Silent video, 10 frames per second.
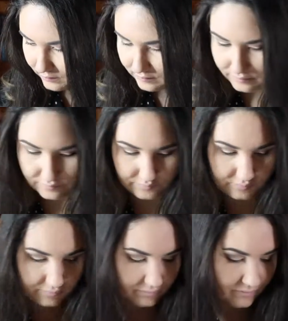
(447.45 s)

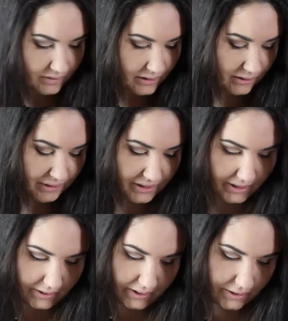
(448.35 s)
let me
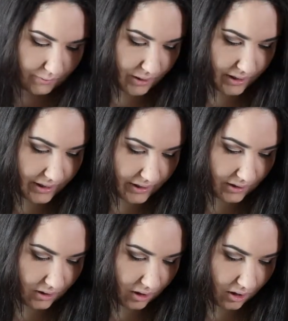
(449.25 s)
see, this one is
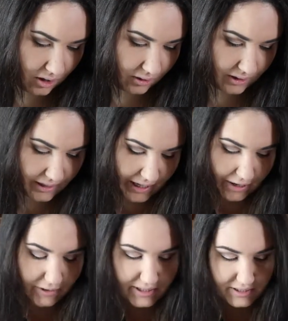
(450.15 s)
called
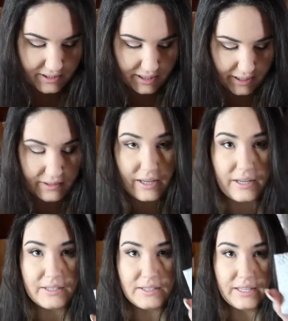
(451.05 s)
Now and Zen,
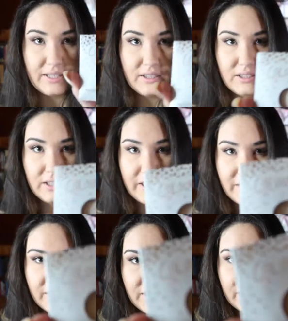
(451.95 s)
and it's like a
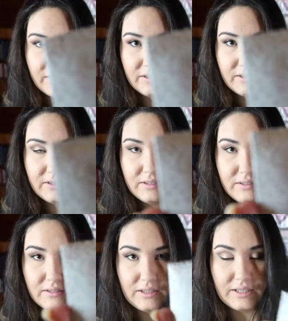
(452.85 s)
clear,
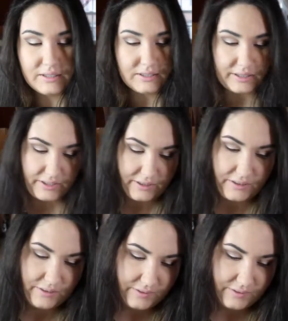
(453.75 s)
not a clear,